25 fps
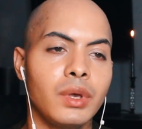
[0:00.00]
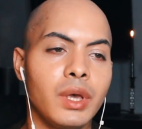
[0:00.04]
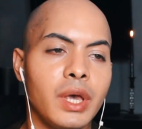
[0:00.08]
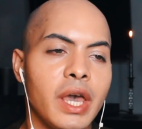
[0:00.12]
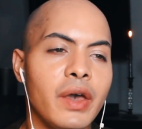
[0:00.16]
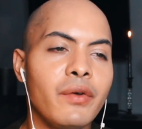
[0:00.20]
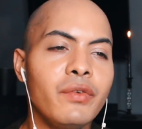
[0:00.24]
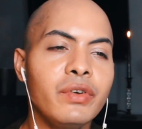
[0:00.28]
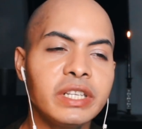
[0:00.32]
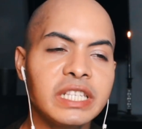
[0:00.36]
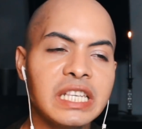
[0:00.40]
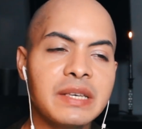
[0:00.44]

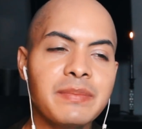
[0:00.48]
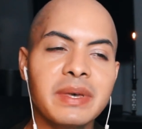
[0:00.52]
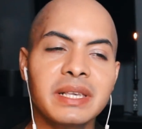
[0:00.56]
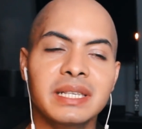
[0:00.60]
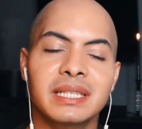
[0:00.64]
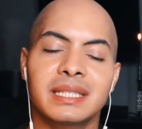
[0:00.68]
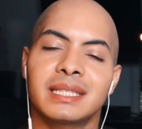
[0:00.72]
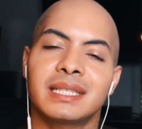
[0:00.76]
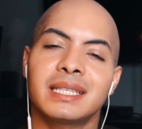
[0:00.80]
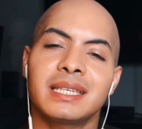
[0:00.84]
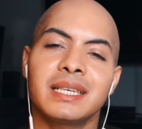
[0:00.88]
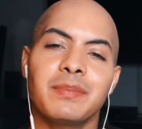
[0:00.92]
Every time I
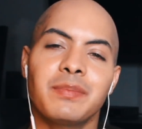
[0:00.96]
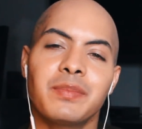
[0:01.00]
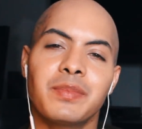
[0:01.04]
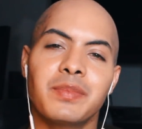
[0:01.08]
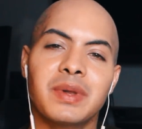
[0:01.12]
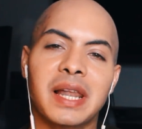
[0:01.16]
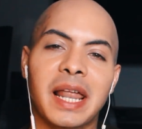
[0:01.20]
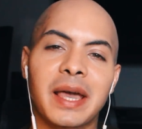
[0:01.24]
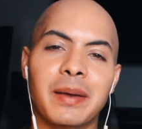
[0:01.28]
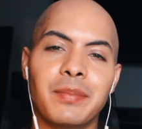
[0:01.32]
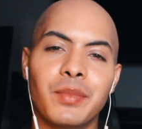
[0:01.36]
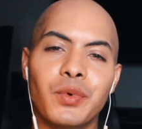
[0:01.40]
see
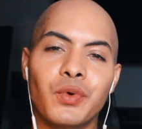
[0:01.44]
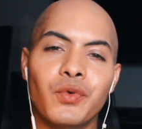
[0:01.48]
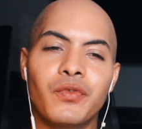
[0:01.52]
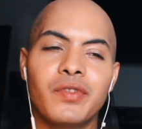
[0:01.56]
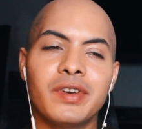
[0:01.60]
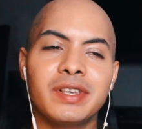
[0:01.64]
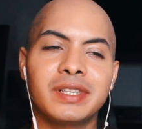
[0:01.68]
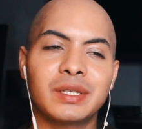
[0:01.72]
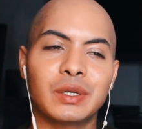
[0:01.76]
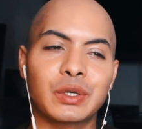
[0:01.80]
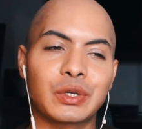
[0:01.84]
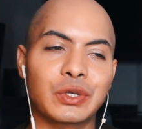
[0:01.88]
like
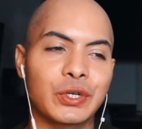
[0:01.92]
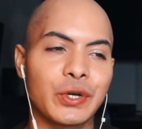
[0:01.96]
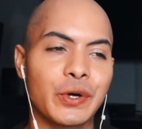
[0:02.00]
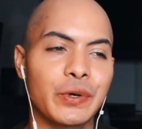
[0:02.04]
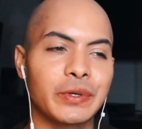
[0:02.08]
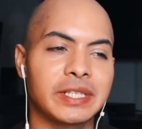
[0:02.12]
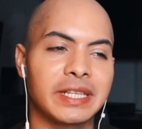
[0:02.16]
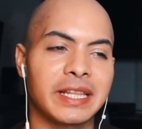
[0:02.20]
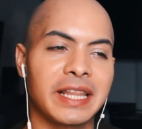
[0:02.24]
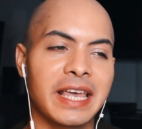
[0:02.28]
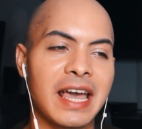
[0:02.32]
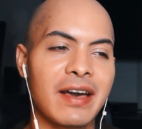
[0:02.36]
movies or
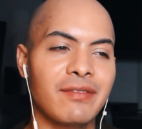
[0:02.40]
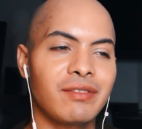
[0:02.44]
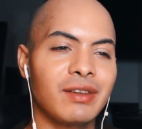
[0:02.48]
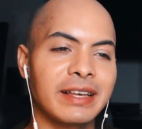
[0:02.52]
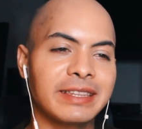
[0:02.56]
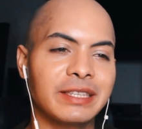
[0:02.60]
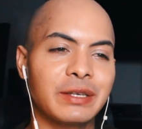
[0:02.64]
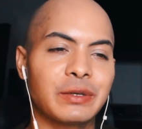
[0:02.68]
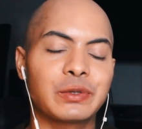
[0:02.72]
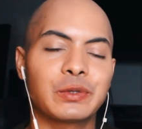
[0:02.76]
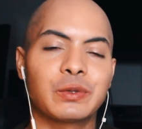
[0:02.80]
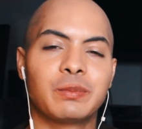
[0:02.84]
shows and they have
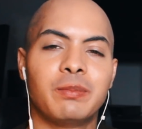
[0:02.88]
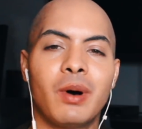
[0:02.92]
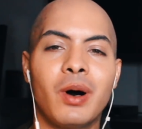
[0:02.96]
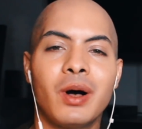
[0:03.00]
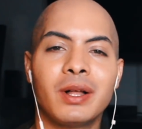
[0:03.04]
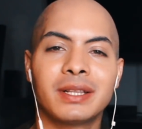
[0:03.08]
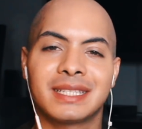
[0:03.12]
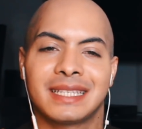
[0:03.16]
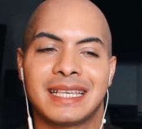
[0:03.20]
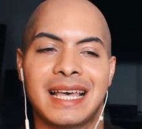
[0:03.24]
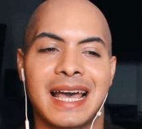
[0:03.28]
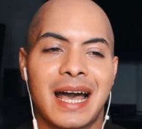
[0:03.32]
like those
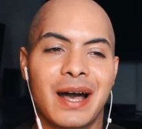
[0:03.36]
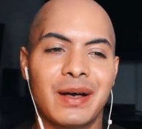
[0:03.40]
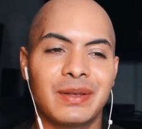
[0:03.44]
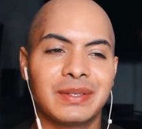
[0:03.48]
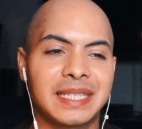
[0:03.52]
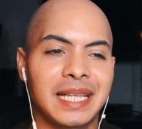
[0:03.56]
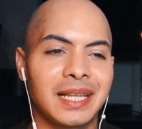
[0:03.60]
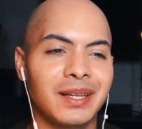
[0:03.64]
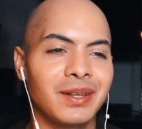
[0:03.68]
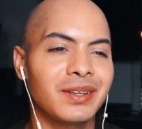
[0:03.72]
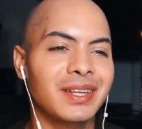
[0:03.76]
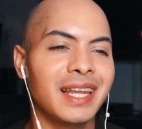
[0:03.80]
small
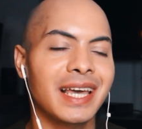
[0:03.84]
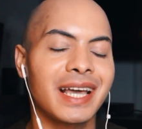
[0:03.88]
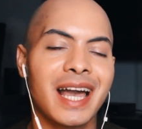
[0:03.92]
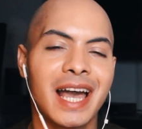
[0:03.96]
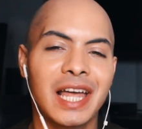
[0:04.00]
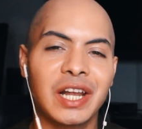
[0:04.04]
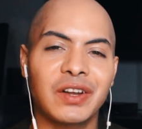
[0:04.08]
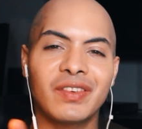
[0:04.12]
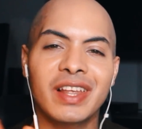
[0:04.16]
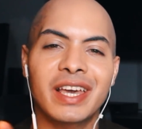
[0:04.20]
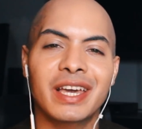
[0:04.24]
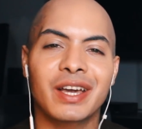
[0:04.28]
towns that look like
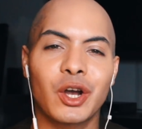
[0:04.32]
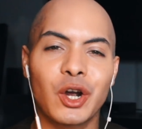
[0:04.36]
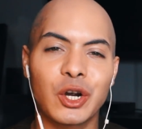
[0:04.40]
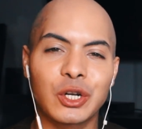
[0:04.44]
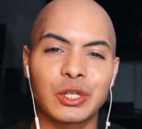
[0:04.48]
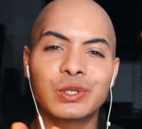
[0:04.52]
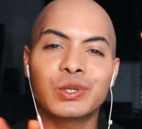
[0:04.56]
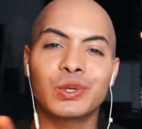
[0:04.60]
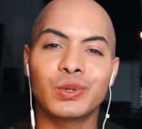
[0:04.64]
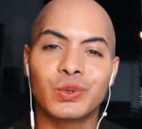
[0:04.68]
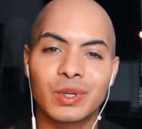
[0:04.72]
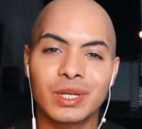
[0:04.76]
kind of like
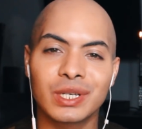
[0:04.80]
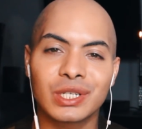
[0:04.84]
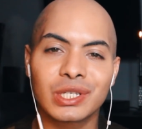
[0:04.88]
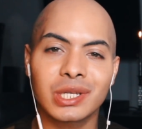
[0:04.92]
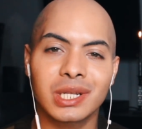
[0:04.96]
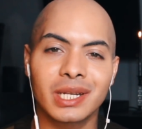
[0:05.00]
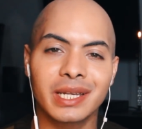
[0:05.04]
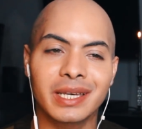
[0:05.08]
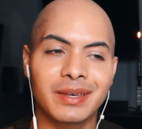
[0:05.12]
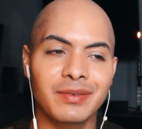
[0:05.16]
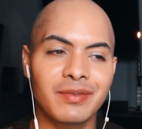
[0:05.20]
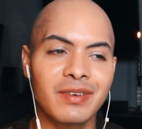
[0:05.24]

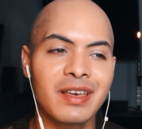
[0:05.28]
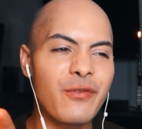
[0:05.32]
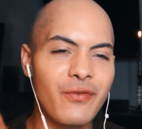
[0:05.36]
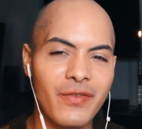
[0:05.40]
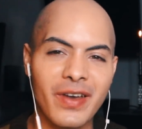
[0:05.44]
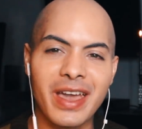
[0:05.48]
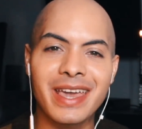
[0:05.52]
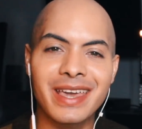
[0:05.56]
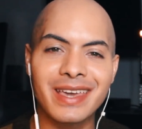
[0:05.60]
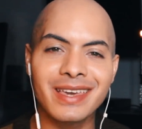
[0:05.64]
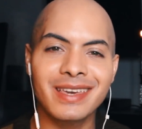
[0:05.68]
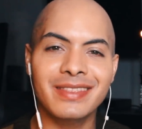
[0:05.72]
cartoonishly
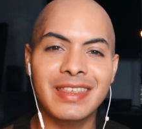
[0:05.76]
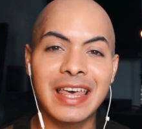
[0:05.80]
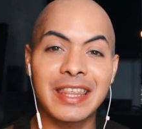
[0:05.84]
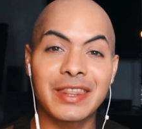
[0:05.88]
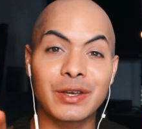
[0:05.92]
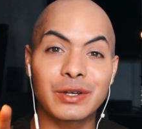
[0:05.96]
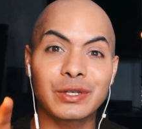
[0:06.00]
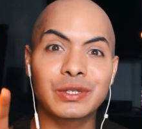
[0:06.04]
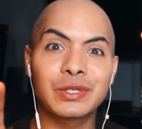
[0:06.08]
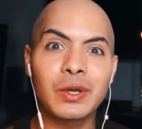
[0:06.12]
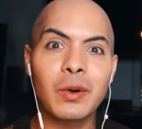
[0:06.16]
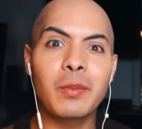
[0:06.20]
fake, that
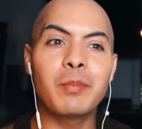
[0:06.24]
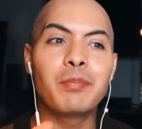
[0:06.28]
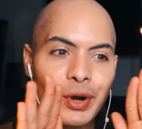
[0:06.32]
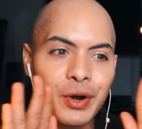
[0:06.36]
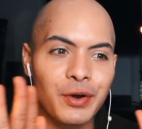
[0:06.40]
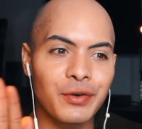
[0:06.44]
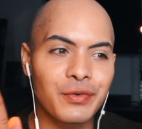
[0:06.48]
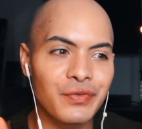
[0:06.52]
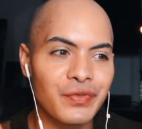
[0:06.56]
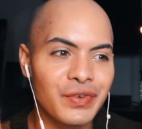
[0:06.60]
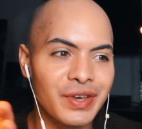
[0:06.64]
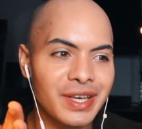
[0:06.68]
they're so
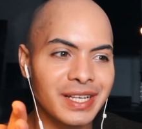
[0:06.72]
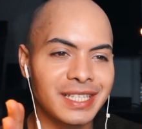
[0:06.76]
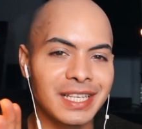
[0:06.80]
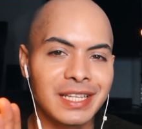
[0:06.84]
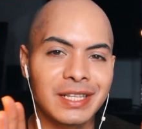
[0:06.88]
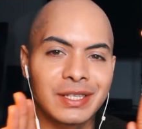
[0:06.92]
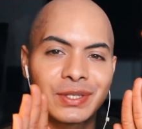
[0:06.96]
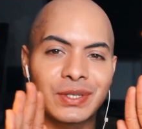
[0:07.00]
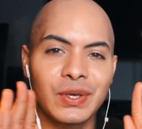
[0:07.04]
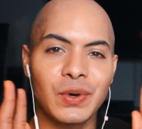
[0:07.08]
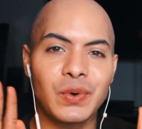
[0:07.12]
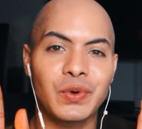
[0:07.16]
perfect
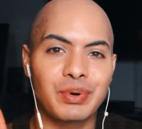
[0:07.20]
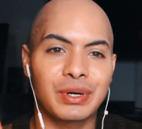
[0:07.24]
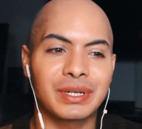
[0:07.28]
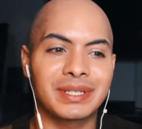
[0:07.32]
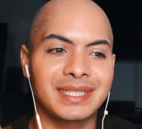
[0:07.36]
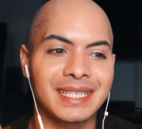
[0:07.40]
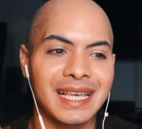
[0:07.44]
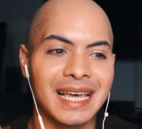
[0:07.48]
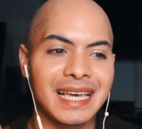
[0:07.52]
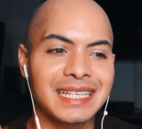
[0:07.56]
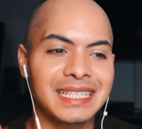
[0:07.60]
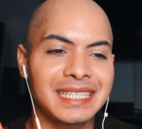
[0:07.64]
and so
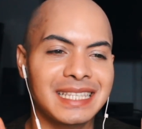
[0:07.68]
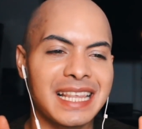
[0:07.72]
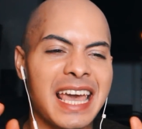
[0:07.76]
precise,